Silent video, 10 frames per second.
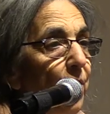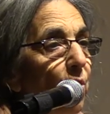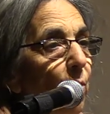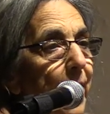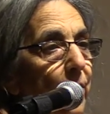the
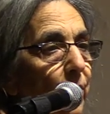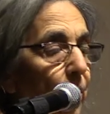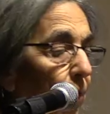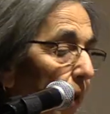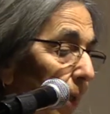greater
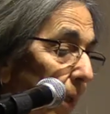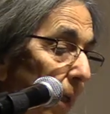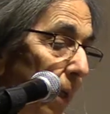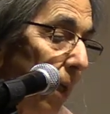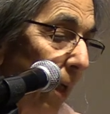good.
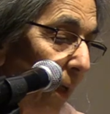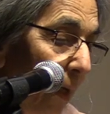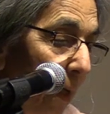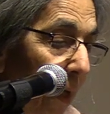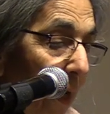
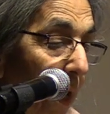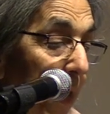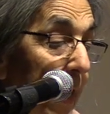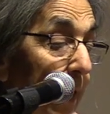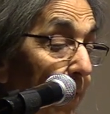
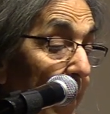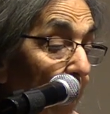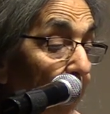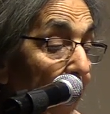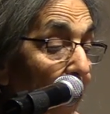Even
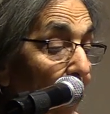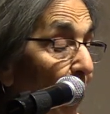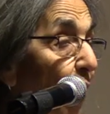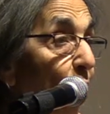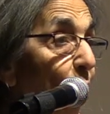if I have
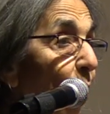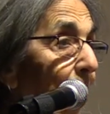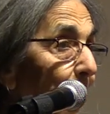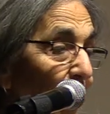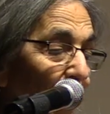no
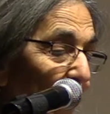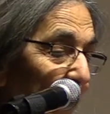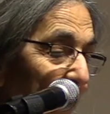rapturous